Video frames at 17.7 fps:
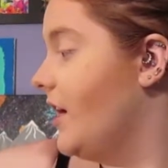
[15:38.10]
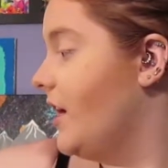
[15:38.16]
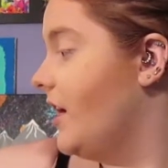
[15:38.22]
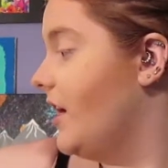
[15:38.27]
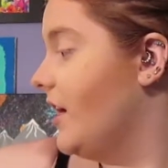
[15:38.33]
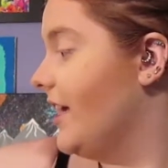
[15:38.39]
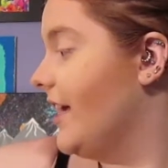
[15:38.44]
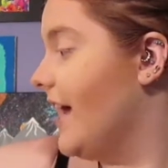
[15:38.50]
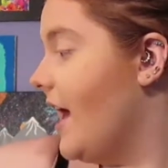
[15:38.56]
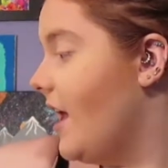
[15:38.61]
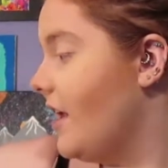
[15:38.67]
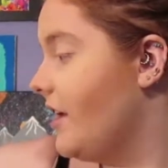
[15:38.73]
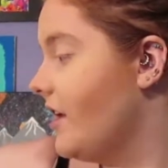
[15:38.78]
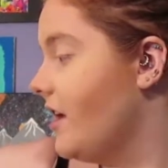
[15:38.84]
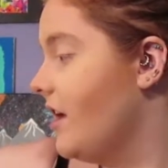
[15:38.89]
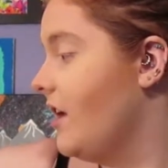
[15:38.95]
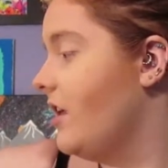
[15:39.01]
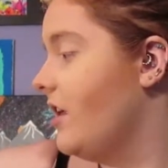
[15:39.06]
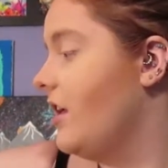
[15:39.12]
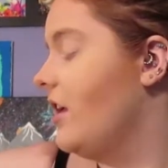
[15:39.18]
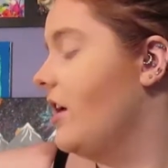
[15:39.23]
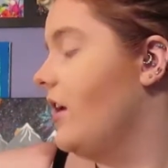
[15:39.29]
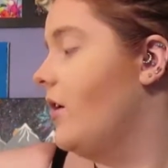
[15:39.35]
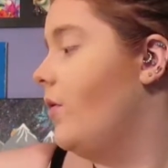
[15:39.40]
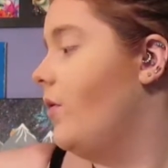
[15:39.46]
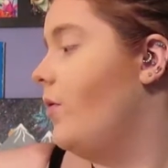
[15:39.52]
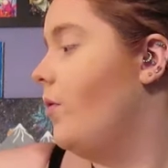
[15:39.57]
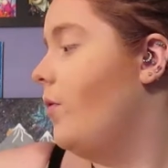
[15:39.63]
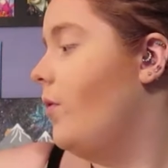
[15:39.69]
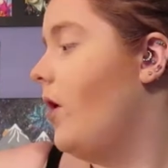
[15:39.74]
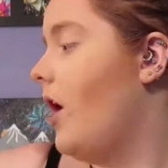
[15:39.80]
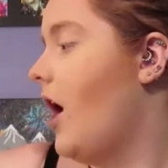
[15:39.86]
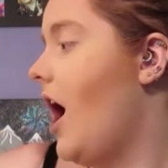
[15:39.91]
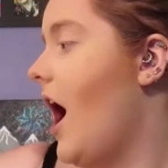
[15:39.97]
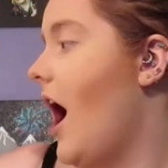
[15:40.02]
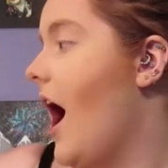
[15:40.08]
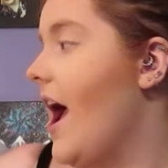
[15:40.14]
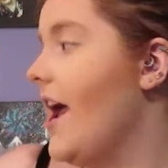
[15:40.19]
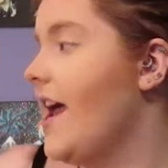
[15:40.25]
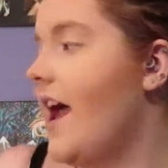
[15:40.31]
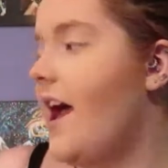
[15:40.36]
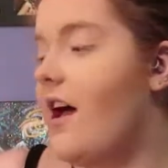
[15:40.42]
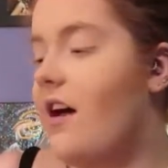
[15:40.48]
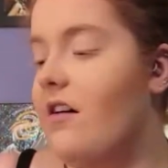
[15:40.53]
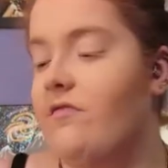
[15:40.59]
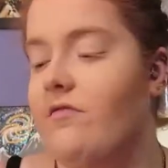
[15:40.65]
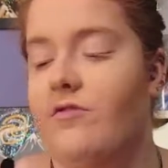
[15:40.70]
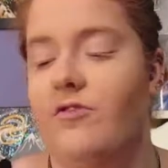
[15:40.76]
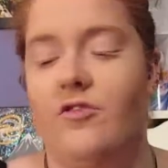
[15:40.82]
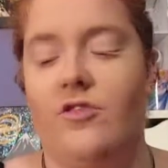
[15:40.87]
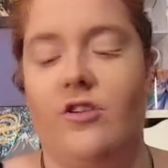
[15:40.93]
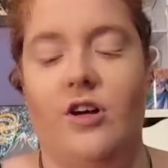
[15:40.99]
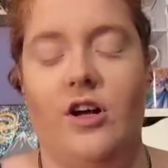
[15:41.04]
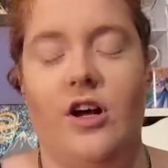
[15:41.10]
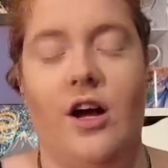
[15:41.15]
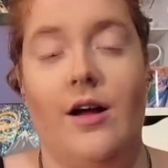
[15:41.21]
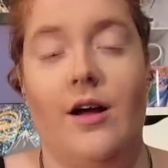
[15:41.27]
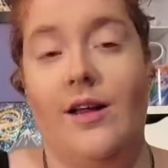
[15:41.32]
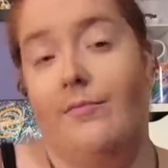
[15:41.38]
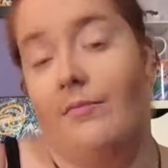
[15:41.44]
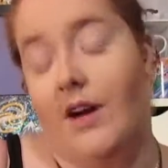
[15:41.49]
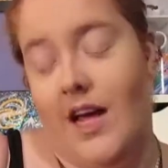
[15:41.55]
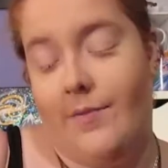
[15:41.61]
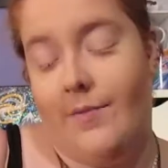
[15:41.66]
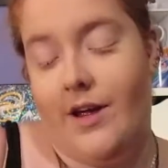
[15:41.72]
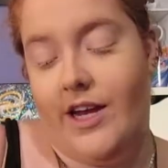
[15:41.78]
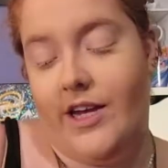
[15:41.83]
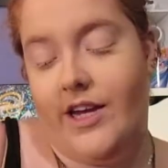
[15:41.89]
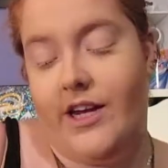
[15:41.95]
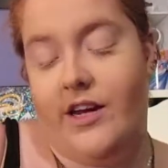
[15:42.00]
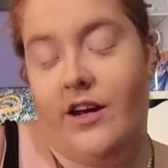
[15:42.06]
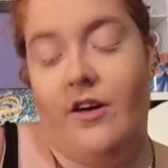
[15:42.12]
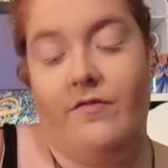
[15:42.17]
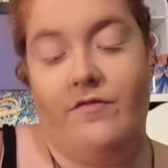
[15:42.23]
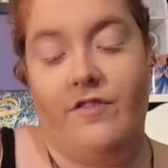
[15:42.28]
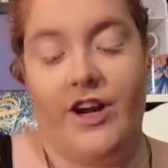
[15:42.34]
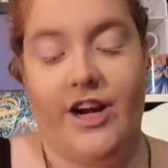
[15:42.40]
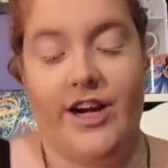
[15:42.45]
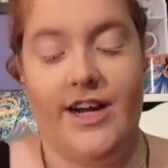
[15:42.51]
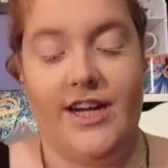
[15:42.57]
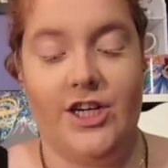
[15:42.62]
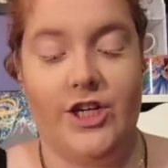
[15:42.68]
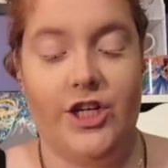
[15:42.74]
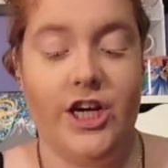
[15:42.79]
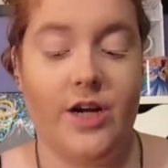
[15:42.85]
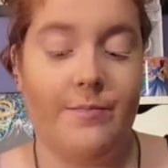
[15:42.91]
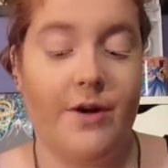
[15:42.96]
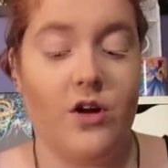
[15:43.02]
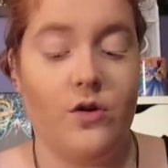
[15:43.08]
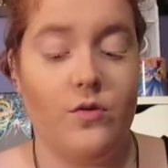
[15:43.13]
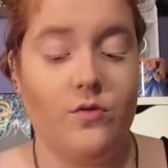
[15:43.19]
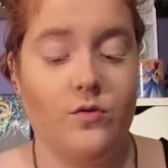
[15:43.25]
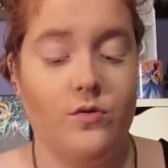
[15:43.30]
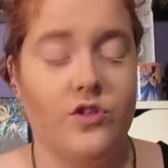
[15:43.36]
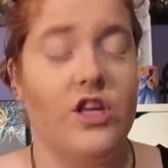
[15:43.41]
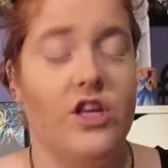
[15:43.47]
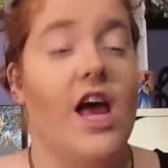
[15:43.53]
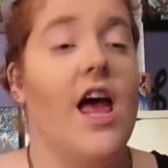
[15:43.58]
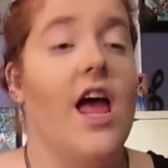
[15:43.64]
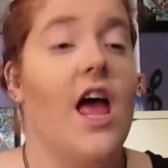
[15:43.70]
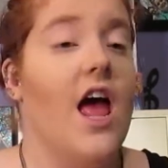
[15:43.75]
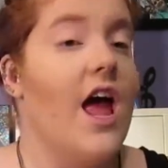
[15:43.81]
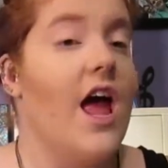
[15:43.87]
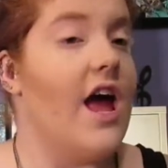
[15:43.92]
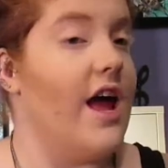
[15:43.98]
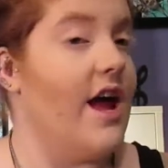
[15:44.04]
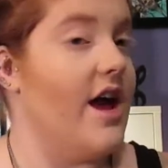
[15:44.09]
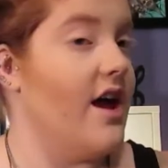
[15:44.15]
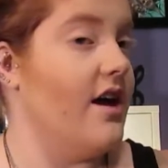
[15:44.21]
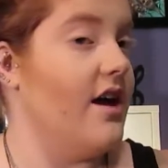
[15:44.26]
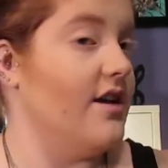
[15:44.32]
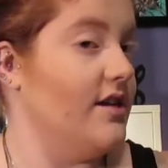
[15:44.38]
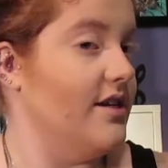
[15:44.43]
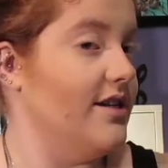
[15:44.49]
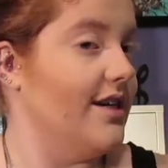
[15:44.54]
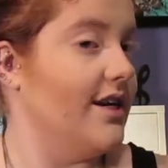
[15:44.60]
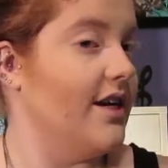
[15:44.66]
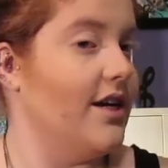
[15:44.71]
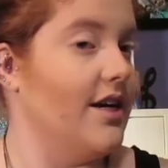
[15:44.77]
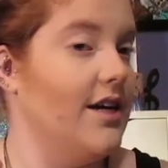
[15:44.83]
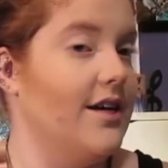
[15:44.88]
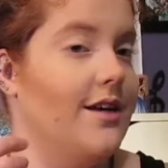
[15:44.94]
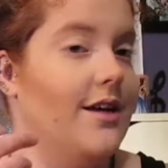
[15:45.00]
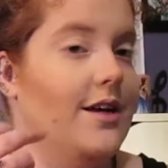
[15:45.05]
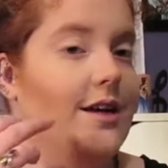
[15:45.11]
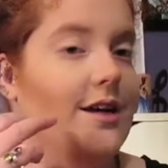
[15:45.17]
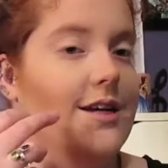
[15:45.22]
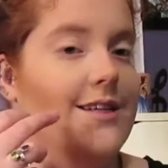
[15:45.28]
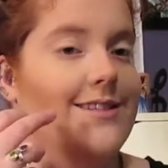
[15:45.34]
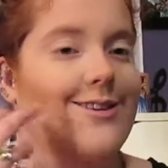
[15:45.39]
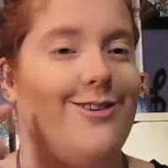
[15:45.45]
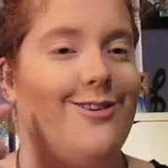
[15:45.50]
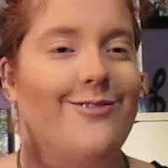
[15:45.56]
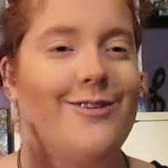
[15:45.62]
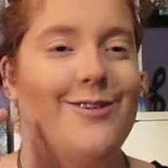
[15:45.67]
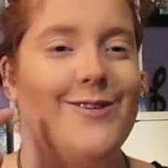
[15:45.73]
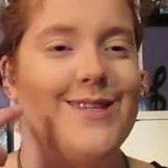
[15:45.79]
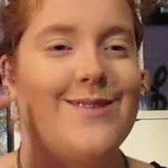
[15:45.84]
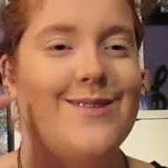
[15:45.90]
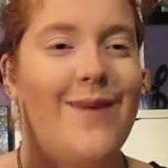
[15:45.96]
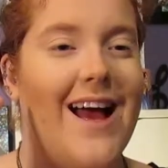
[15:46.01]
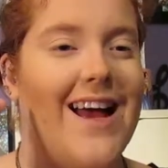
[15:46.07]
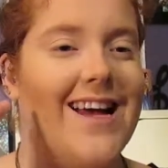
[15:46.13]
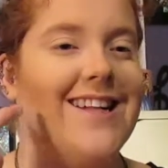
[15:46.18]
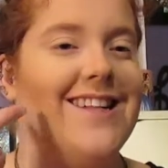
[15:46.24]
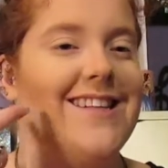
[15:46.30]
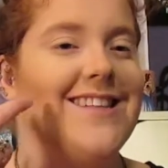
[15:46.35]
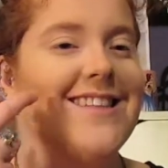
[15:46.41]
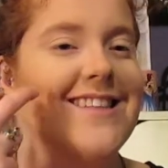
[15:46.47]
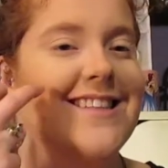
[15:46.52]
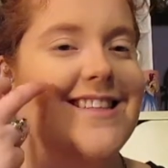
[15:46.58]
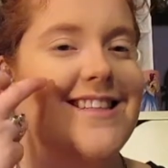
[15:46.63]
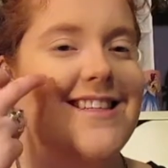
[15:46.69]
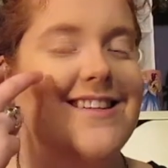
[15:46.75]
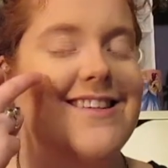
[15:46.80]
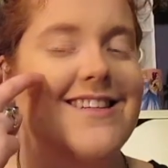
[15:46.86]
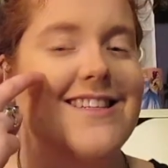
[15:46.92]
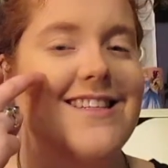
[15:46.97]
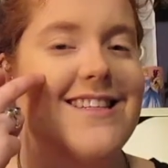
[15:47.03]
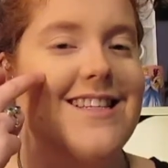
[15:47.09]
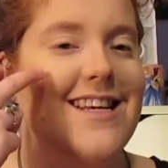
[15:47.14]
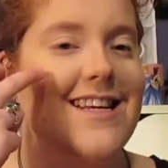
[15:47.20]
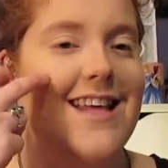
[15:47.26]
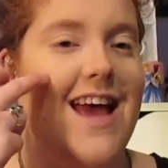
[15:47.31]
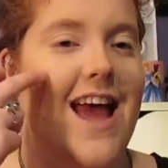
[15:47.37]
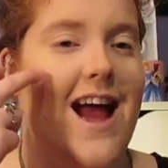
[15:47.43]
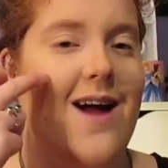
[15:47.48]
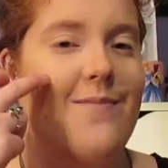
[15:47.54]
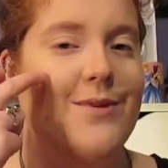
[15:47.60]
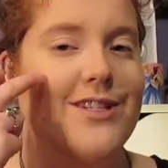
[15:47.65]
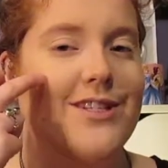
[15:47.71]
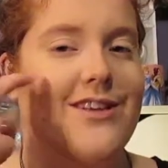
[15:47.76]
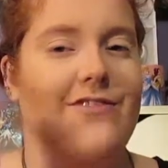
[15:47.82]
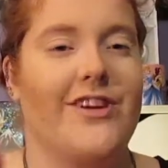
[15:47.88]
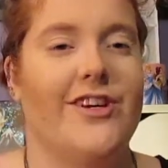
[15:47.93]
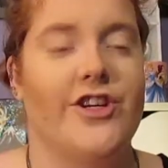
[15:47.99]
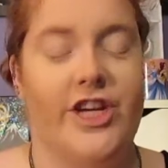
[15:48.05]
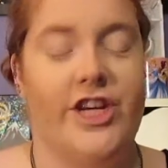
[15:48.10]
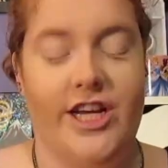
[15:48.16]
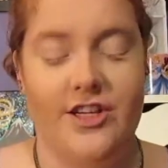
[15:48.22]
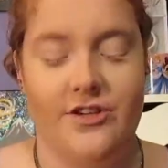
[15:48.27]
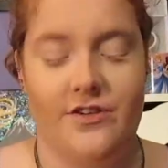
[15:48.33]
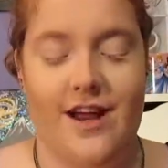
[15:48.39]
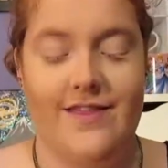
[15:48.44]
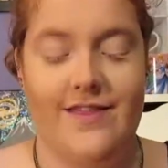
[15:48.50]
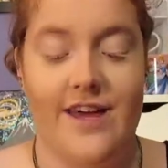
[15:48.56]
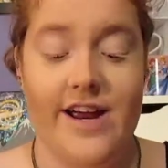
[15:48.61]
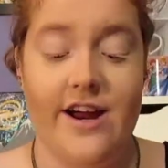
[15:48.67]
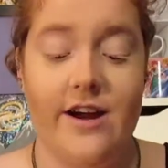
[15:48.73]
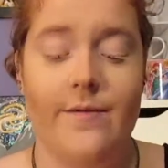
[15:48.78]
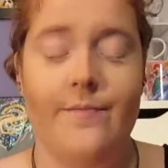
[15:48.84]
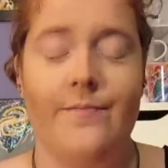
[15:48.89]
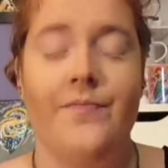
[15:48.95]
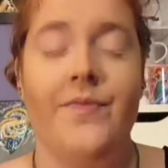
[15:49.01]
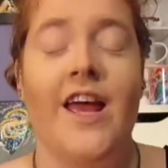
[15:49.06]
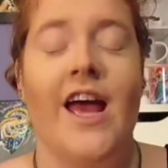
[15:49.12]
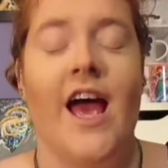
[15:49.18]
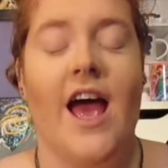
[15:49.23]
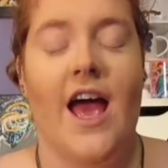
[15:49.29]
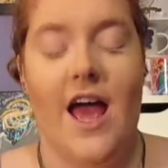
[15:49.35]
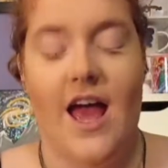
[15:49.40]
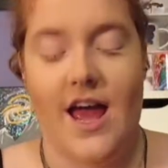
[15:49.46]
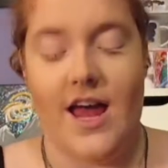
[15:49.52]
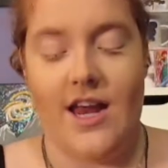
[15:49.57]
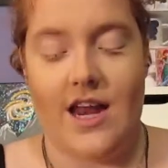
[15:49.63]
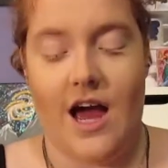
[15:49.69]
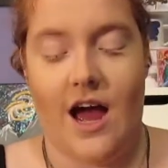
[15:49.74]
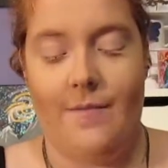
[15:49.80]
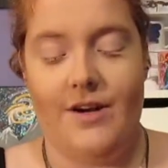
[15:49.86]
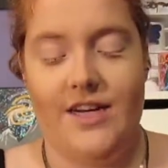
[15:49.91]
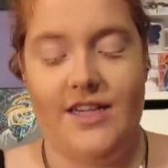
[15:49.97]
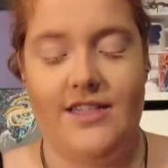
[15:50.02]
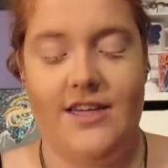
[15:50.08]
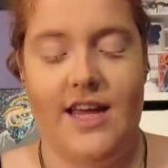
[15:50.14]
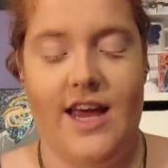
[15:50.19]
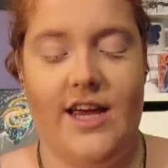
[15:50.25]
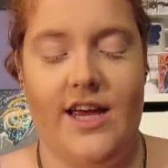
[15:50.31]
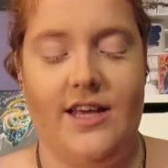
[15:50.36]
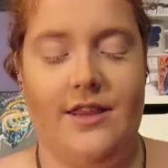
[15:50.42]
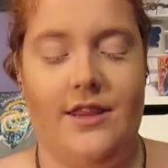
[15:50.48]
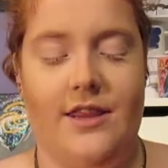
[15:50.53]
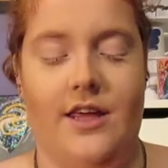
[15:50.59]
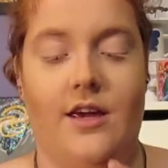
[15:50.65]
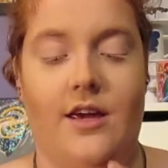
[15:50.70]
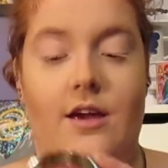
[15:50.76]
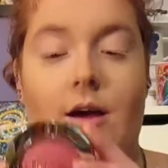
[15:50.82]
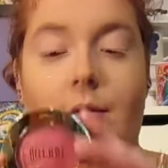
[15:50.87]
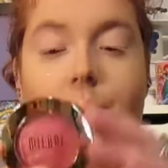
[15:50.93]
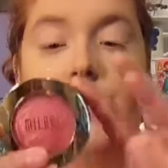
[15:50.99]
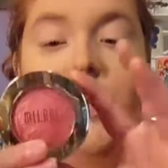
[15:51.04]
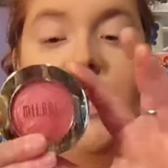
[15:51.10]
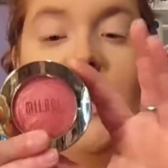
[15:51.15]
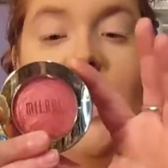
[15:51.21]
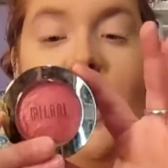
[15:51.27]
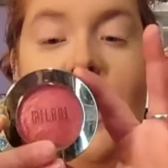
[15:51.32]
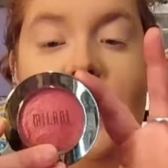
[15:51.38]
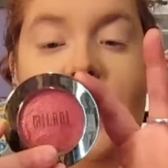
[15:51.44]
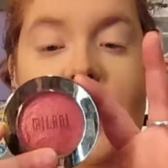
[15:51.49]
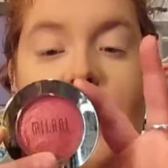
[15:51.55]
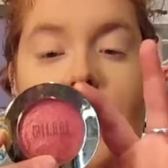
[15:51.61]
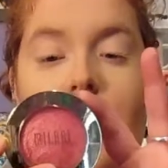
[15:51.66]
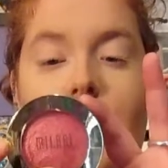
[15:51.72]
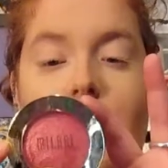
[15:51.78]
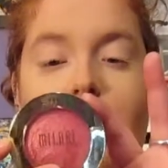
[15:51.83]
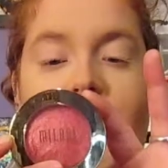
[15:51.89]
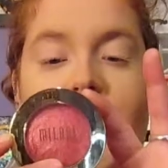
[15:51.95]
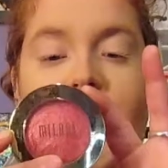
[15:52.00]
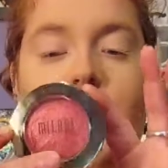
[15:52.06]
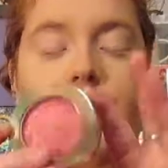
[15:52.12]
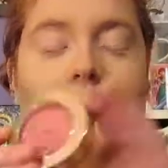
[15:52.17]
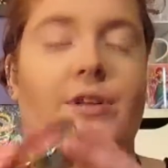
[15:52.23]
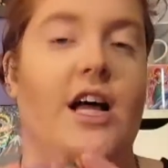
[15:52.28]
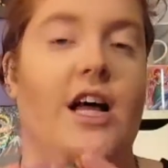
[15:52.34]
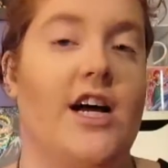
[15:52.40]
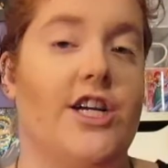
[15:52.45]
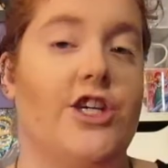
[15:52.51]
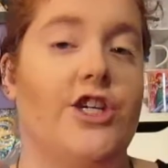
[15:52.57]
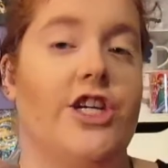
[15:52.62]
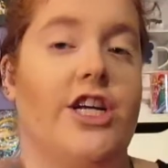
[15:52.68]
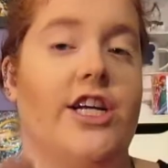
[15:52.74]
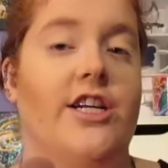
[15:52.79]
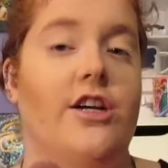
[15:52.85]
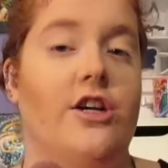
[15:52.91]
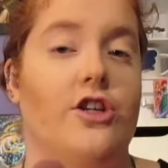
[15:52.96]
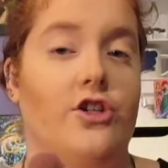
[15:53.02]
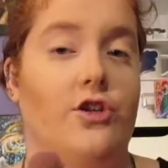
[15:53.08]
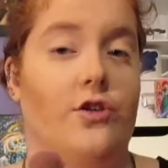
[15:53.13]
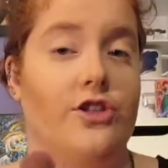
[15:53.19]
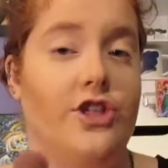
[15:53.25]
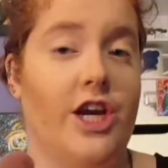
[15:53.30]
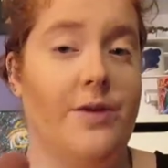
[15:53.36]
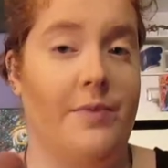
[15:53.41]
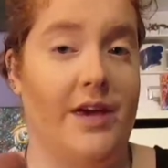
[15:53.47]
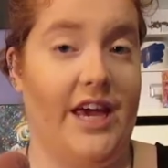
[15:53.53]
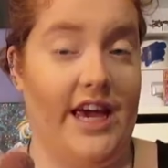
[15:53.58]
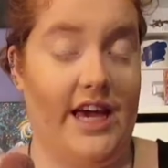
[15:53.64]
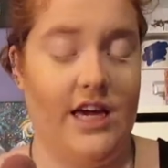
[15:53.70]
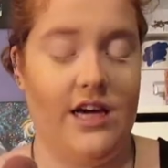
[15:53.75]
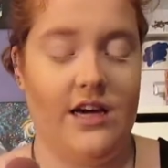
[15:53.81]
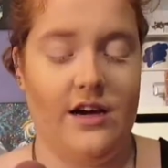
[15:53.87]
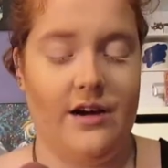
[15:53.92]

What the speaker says: Again, I have, in my opinion, very nice cheekbones, and so if you smile, you can see the apples of your cheeks right there. And I'm gonna take the Milani Baked Blush in Dolce Pink,